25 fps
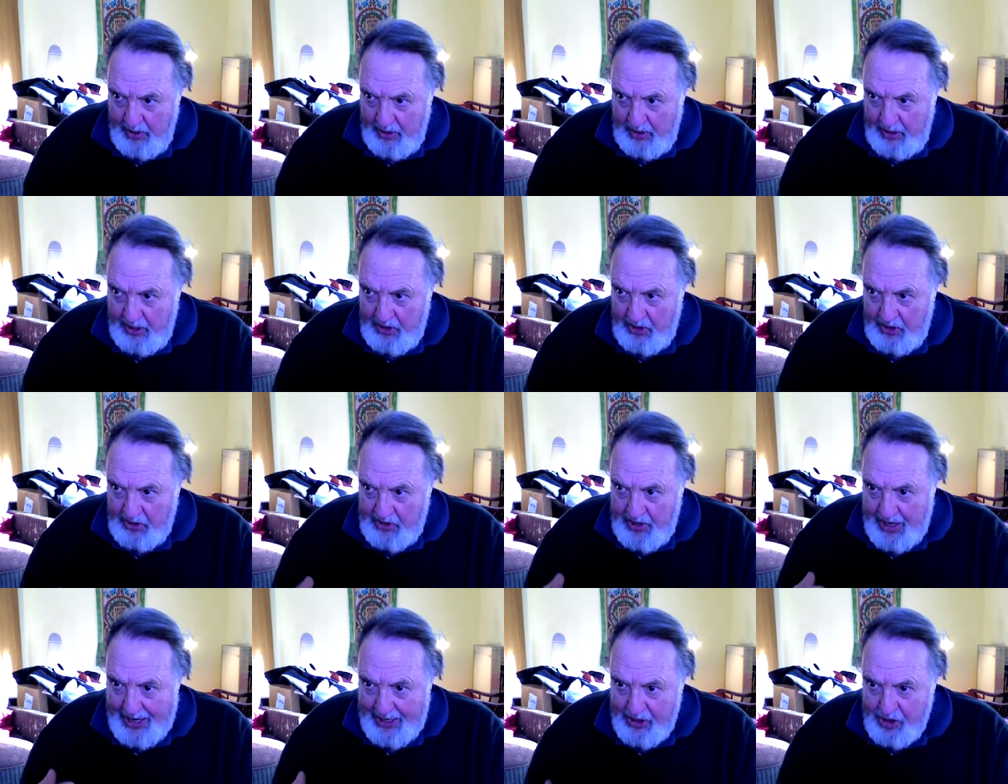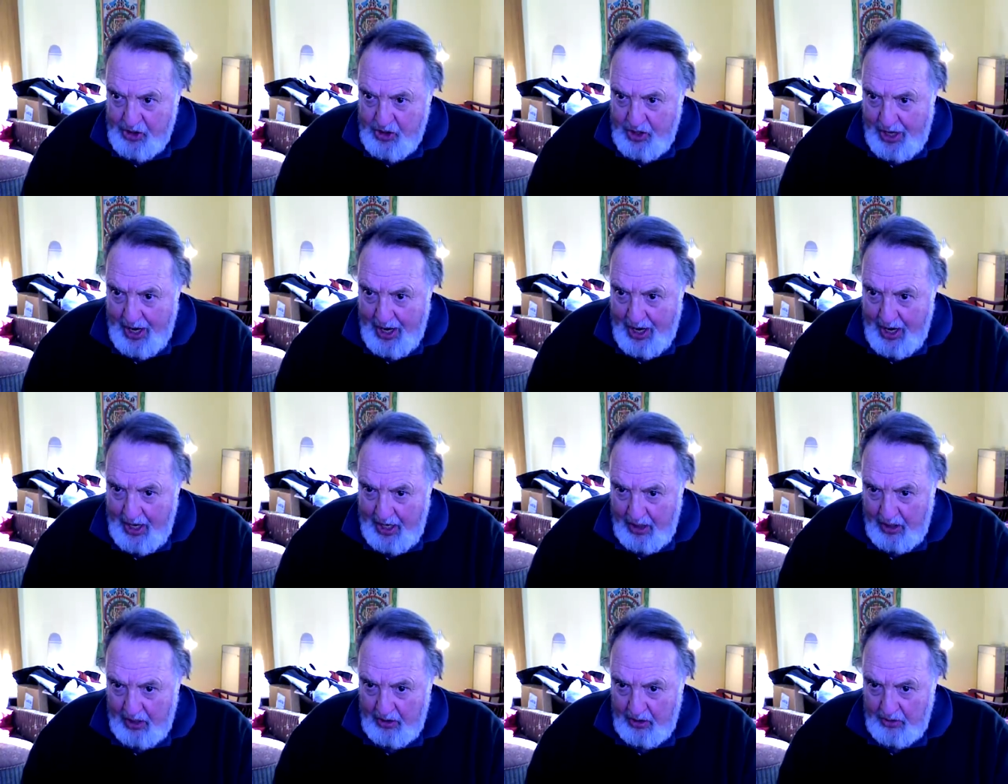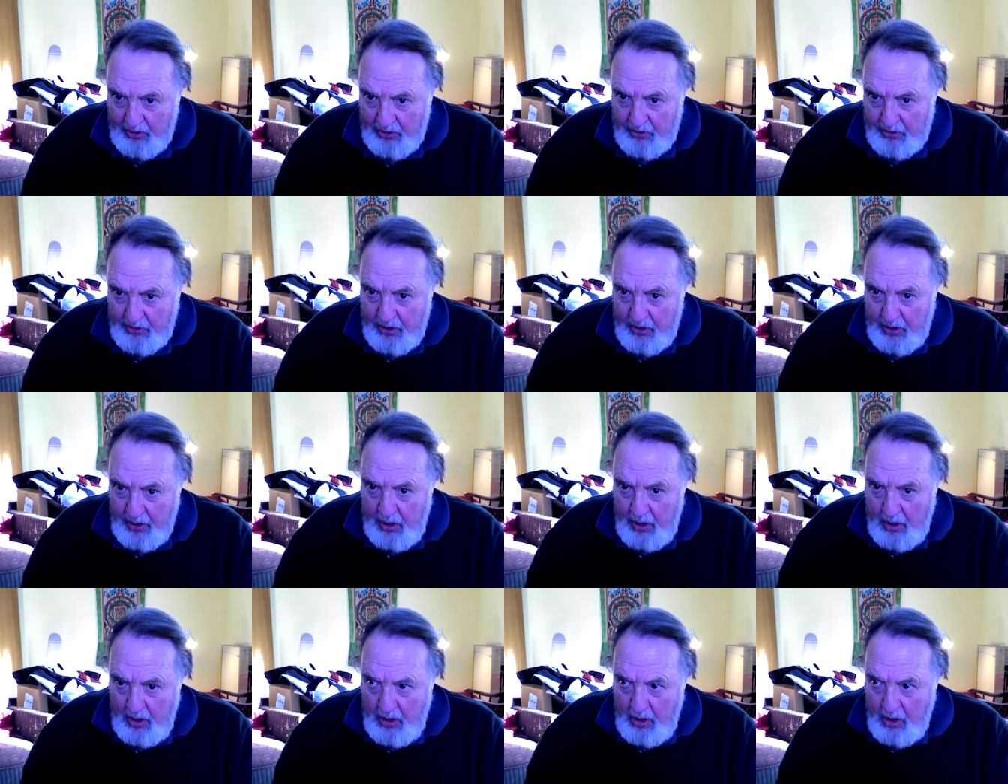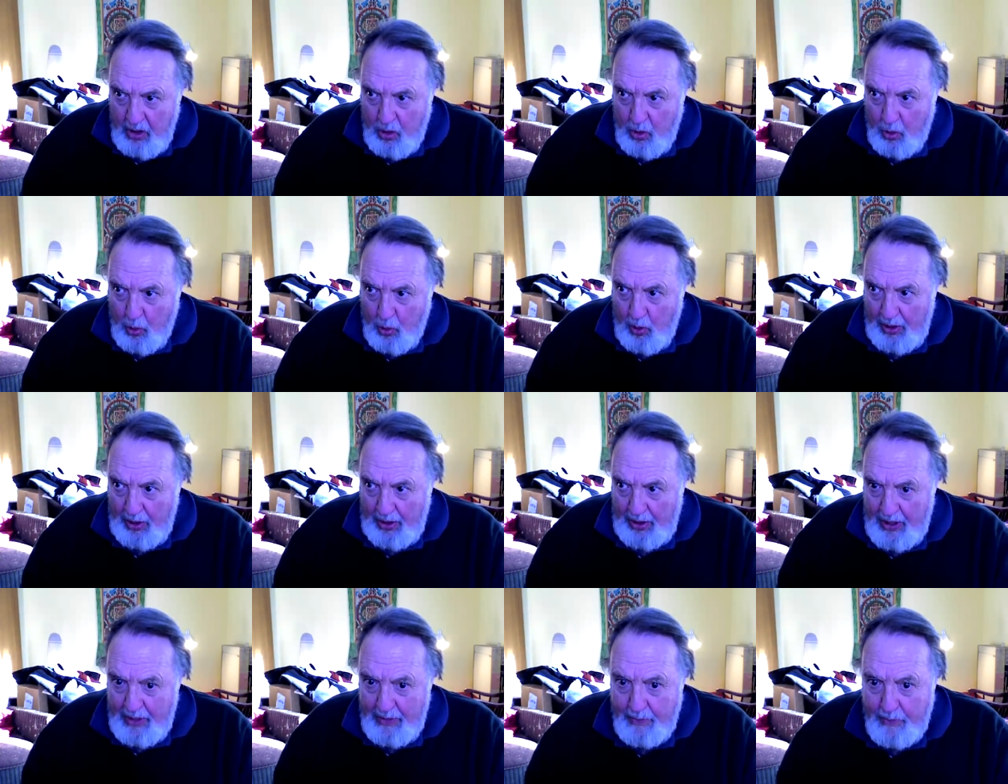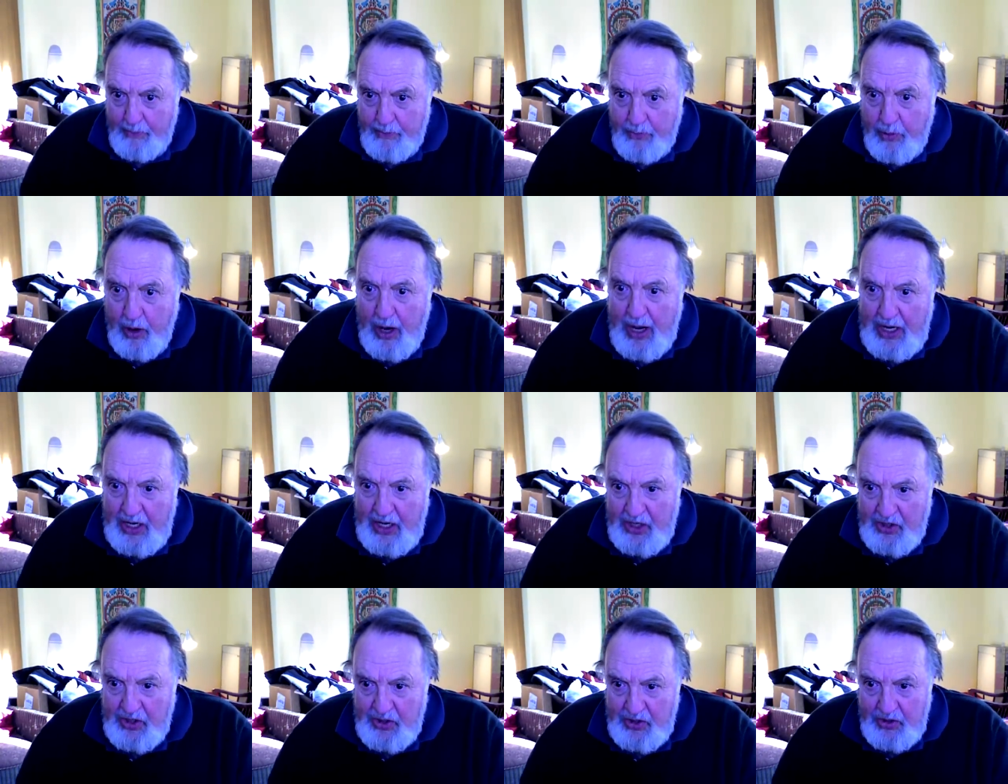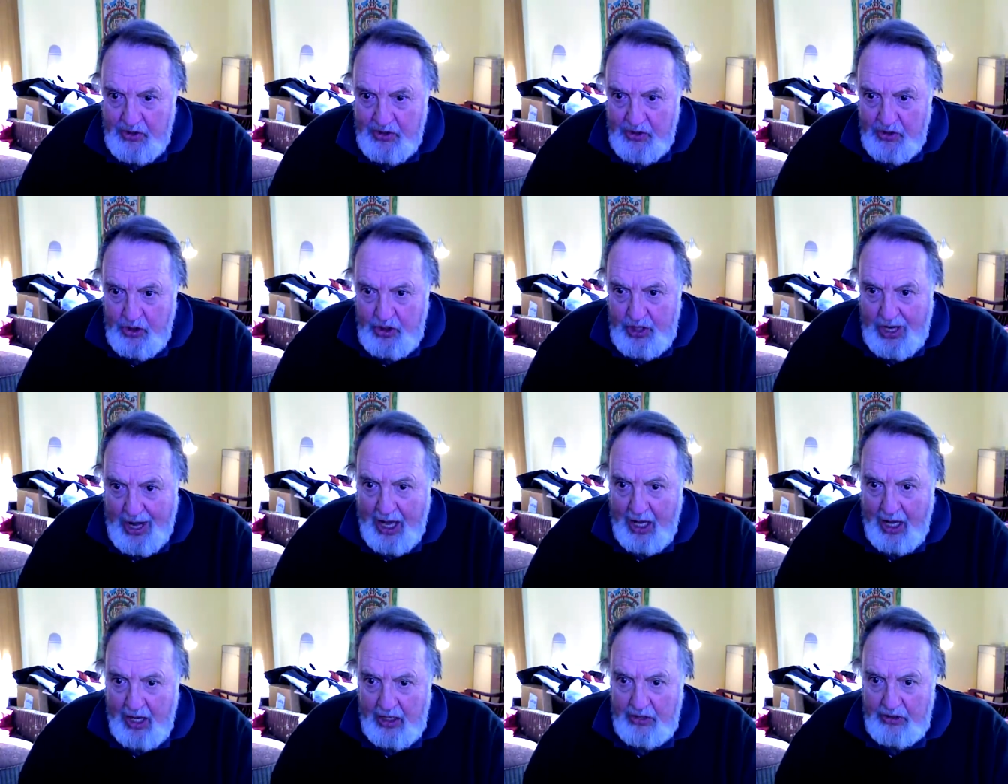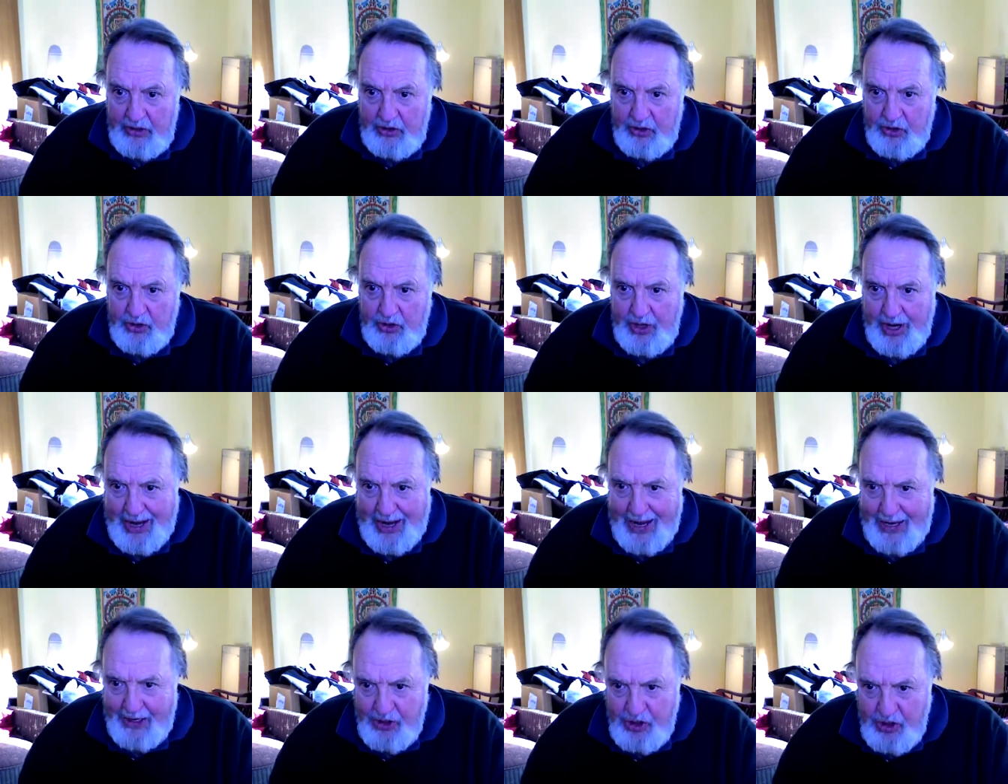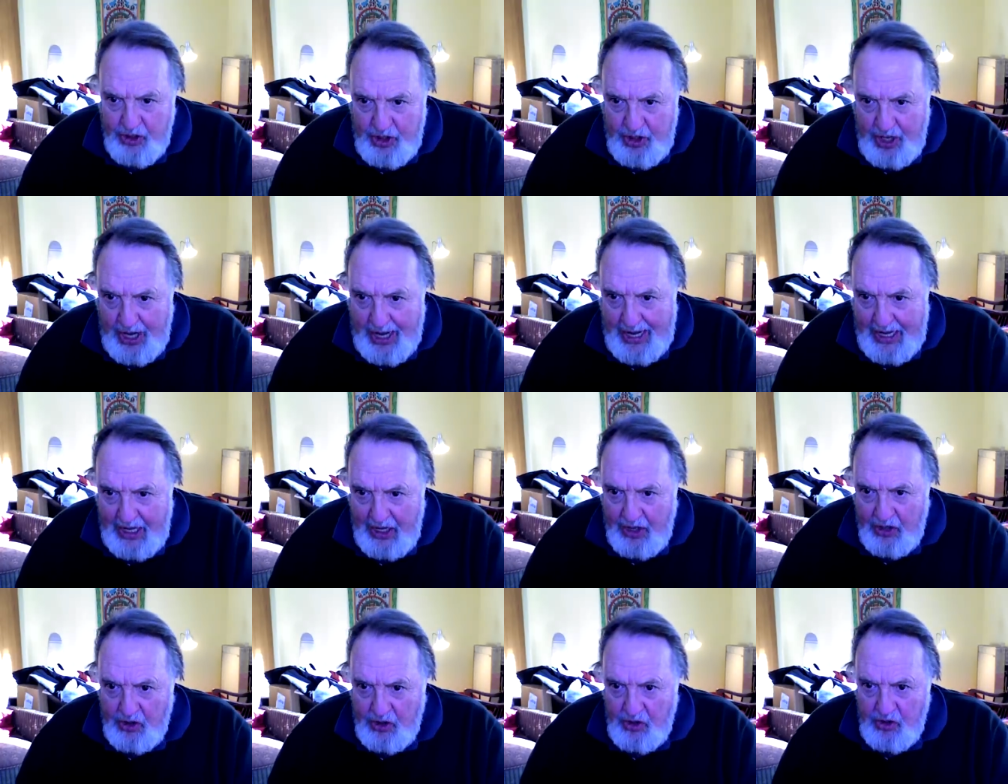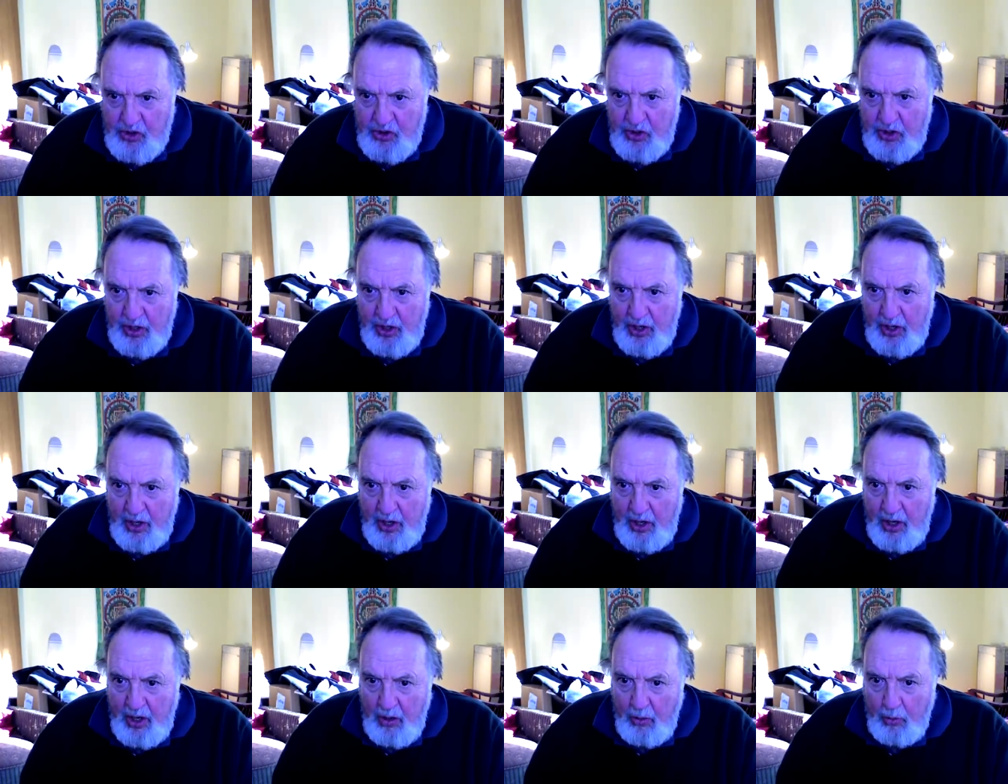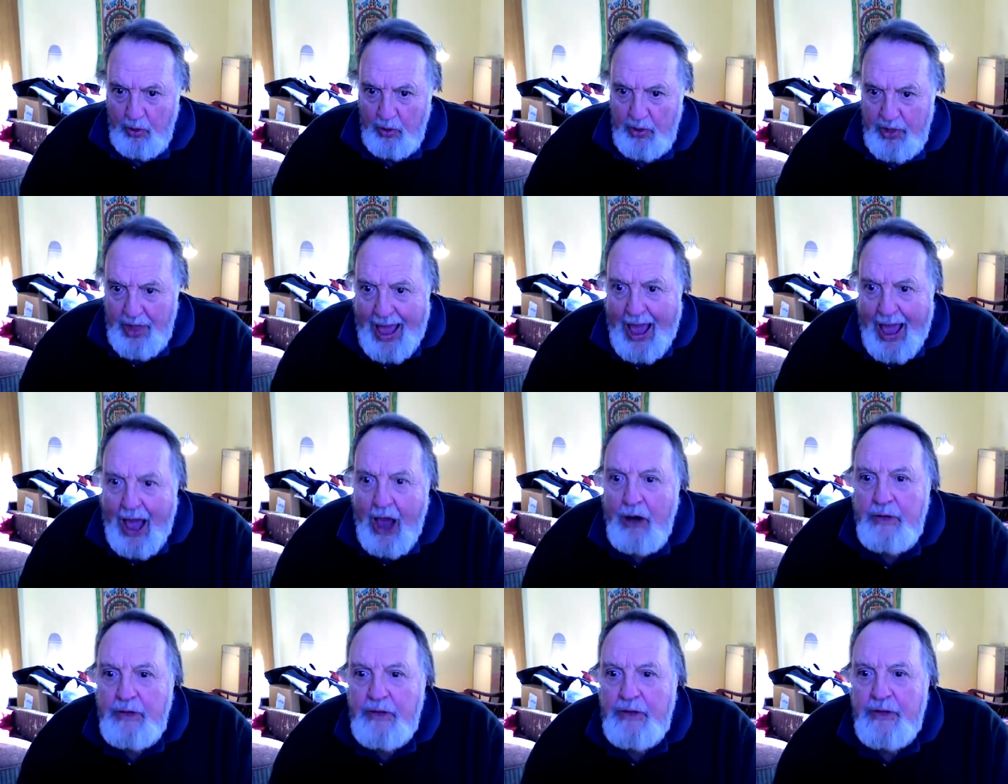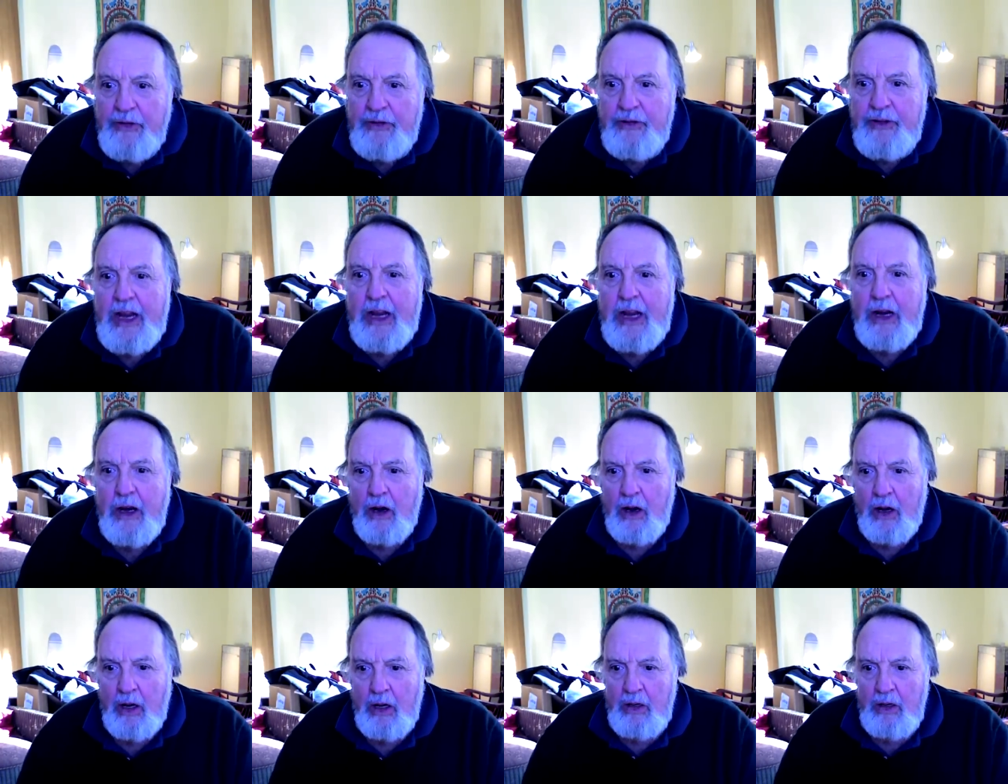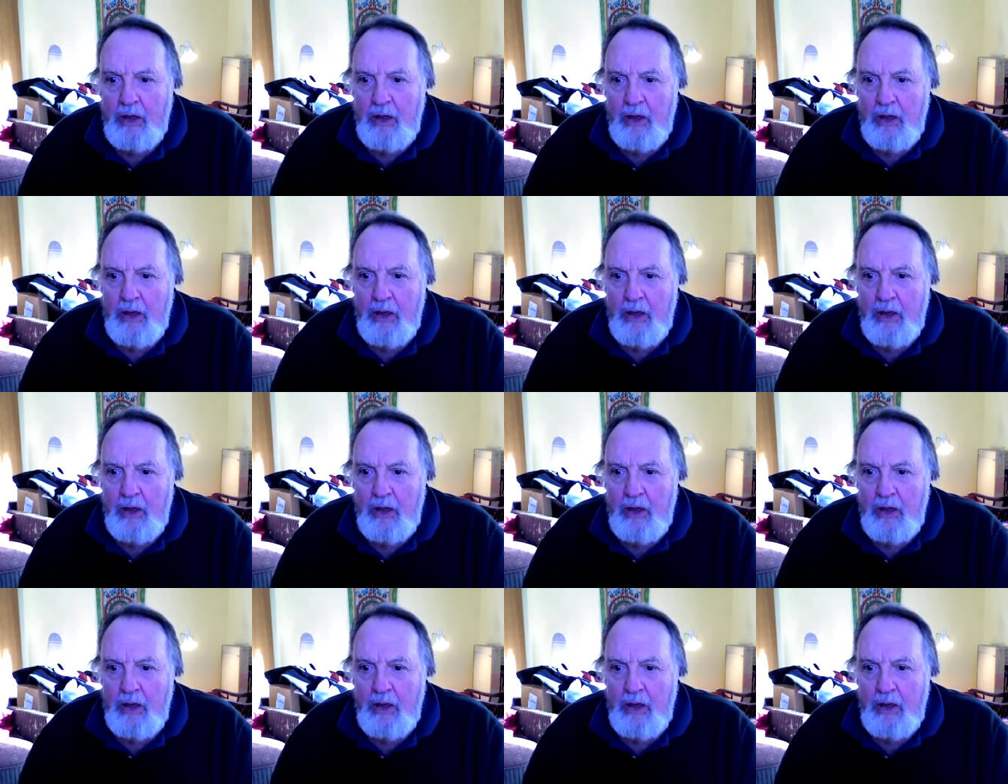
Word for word: is that child who will embrace challenge and change without fear.